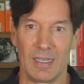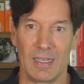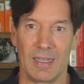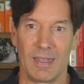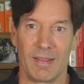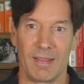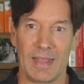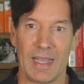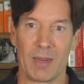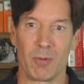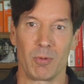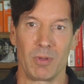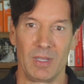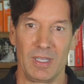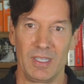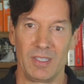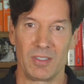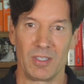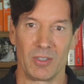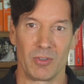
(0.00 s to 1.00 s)
That
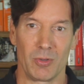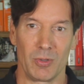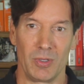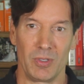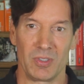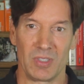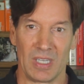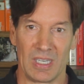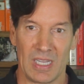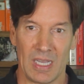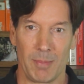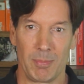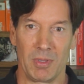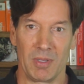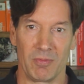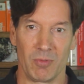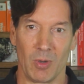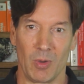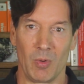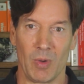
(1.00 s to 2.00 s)
release introduced a couple
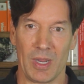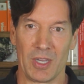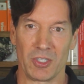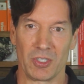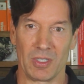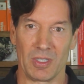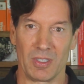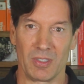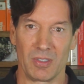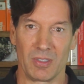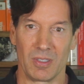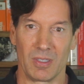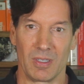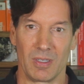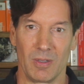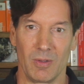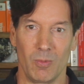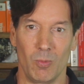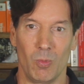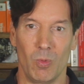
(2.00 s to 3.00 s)
of regressions.
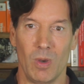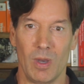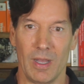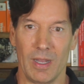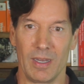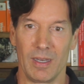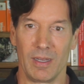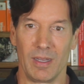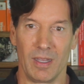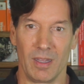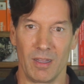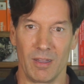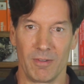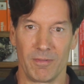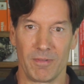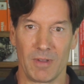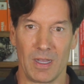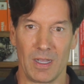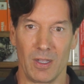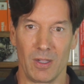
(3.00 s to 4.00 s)
One in the
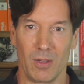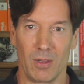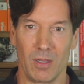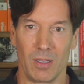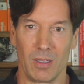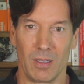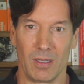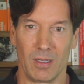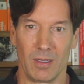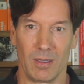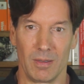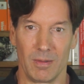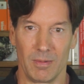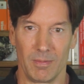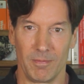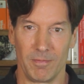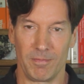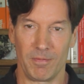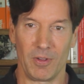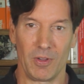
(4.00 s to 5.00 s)
file
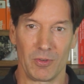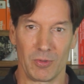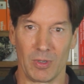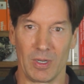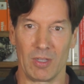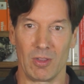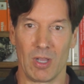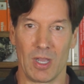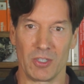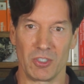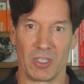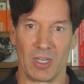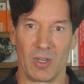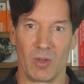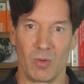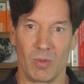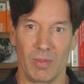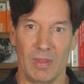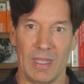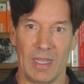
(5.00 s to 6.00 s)
filtering logic
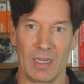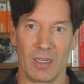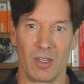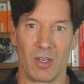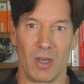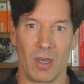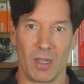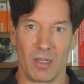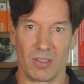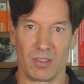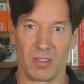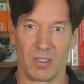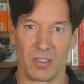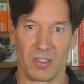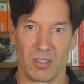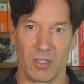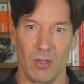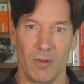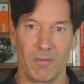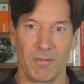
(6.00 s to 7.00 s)
that caused
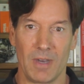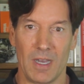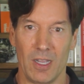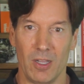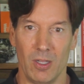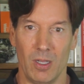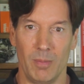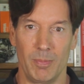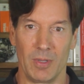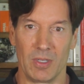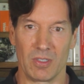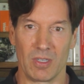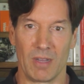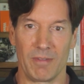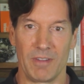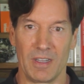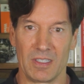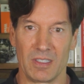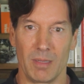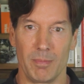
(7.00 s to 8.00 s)
slow file opens off
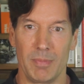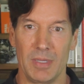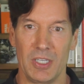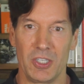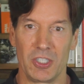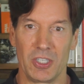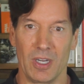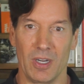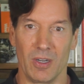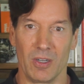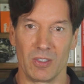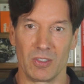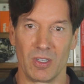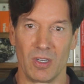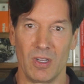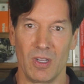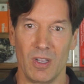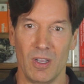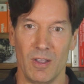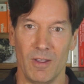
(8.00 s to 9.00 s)
SMB shares,
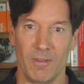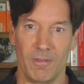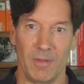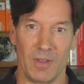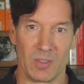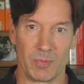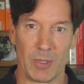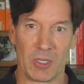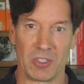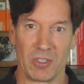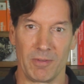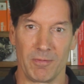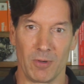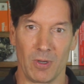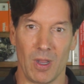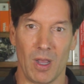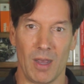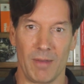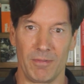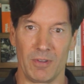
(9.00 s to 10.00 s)
especially
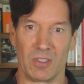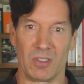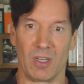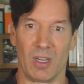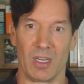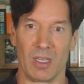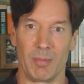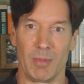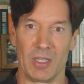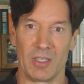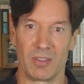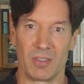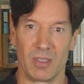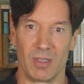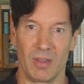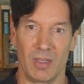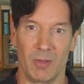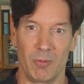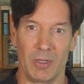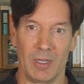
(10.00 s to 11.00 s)
for office documents
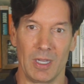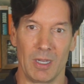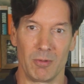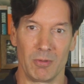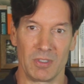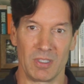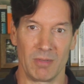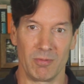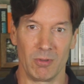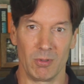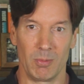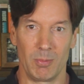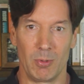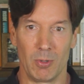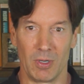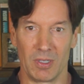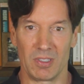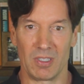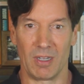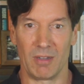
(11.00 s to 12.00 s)
that we got several
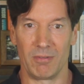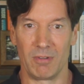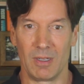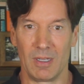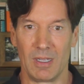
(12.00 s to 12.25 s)
reports of.